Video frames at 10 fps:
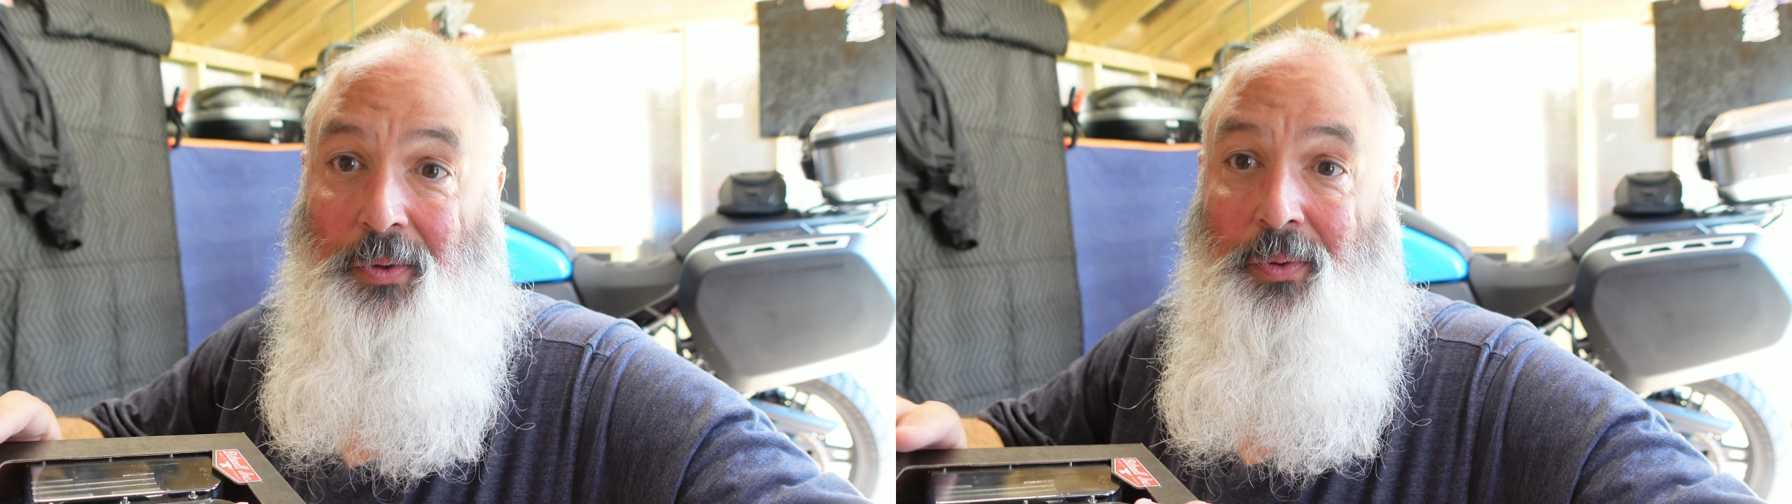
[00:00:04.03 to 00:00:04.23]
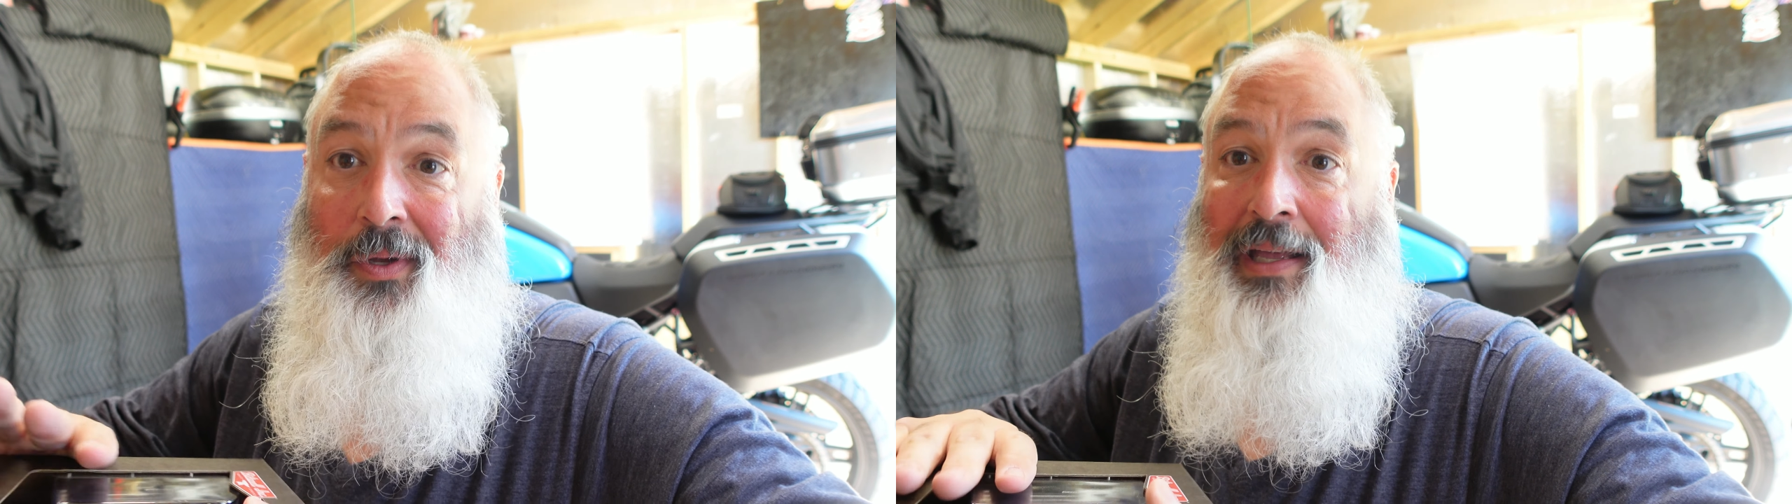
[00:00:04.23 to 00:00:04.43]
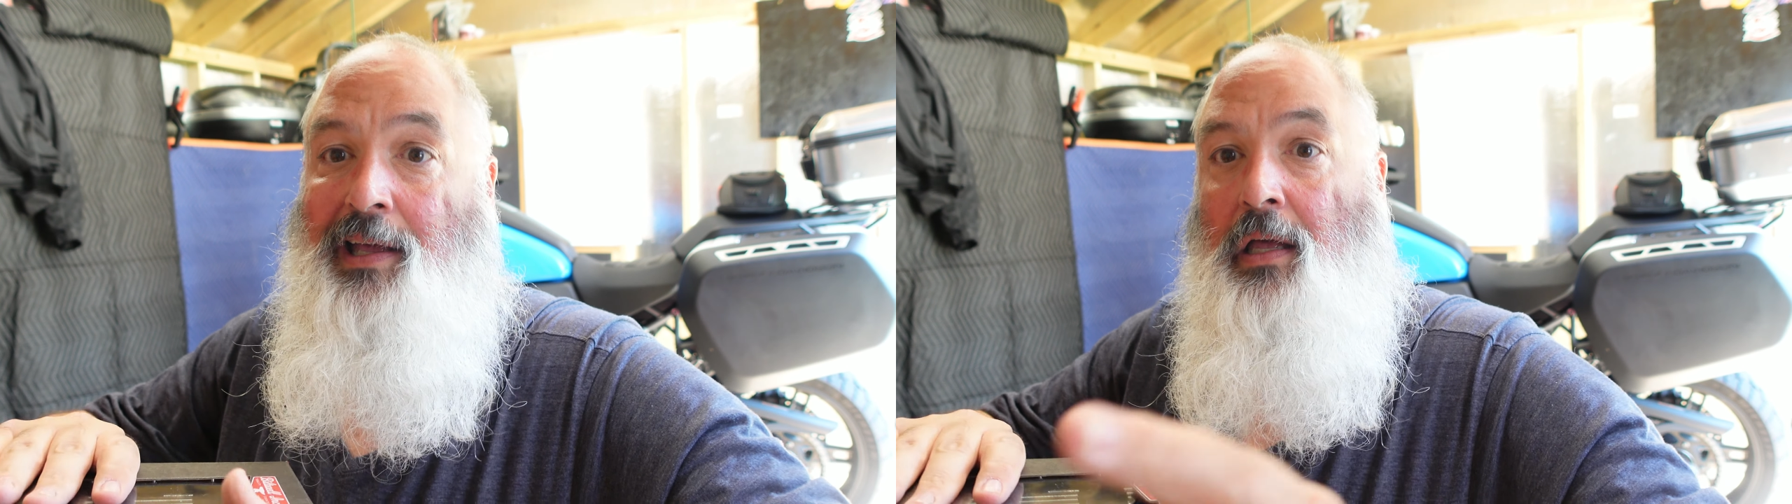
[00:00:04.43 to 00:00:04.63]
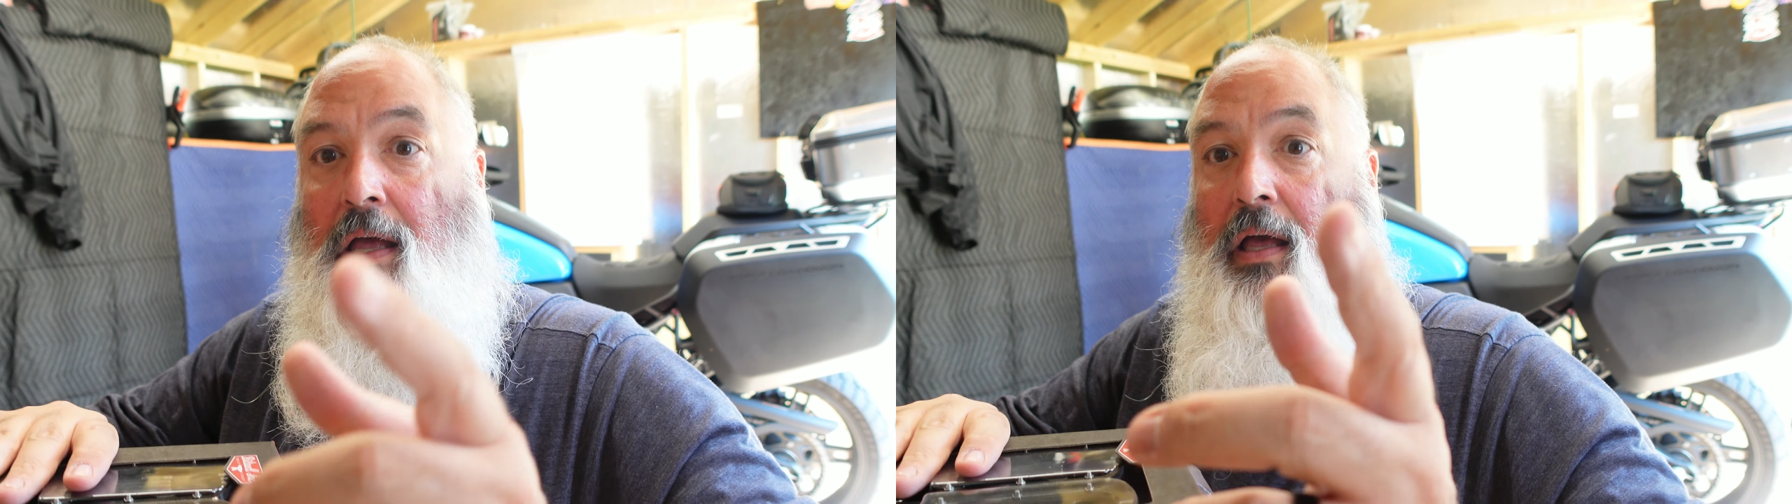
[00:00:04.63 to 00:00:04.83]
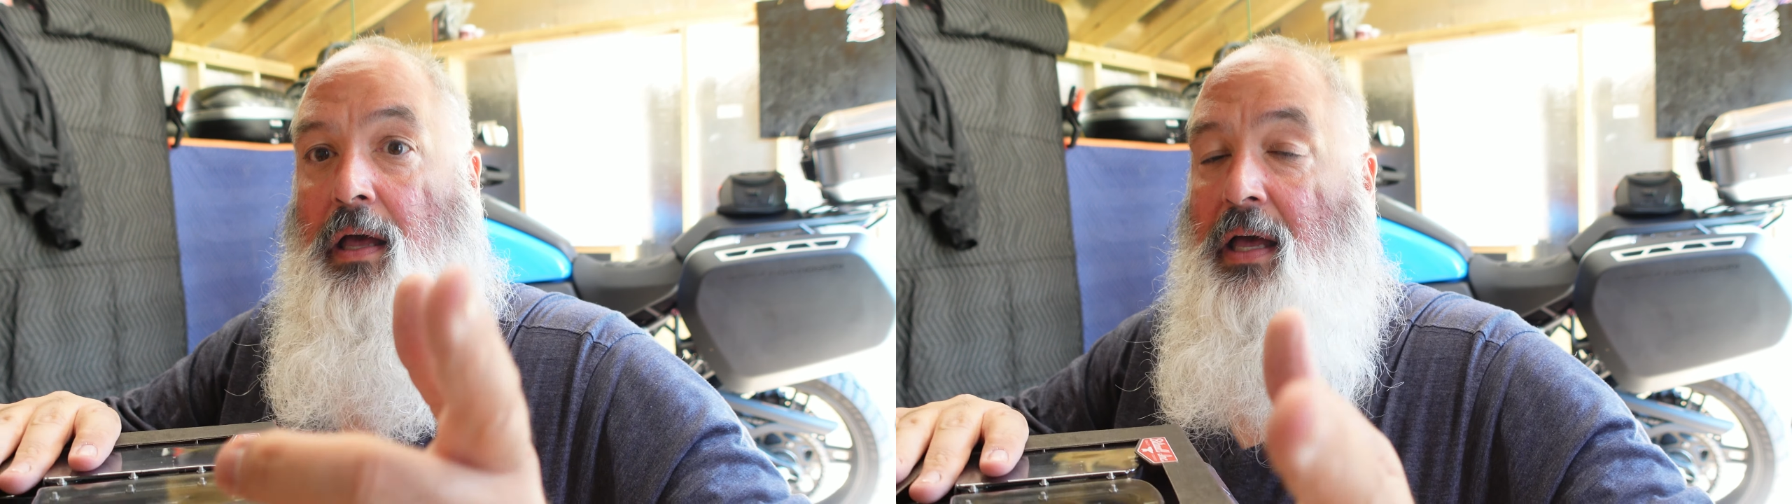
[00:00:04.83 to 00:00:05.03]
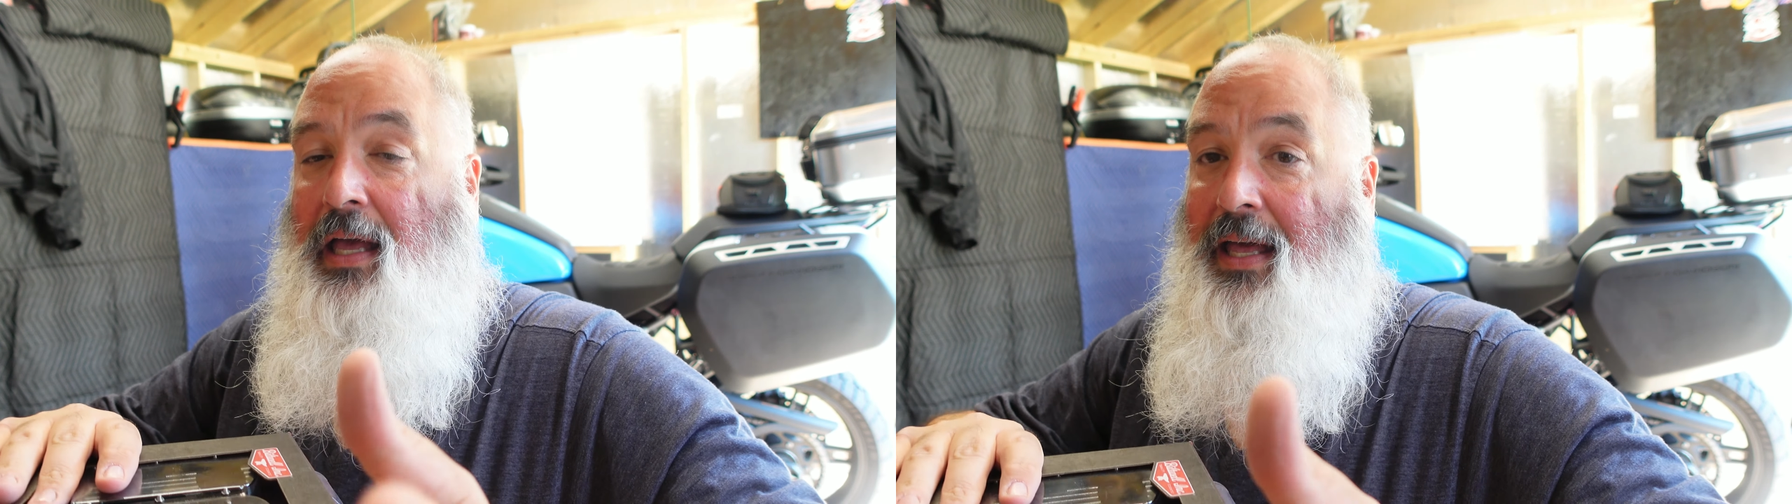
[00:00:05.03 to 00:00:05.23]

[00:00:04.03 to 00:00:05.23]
I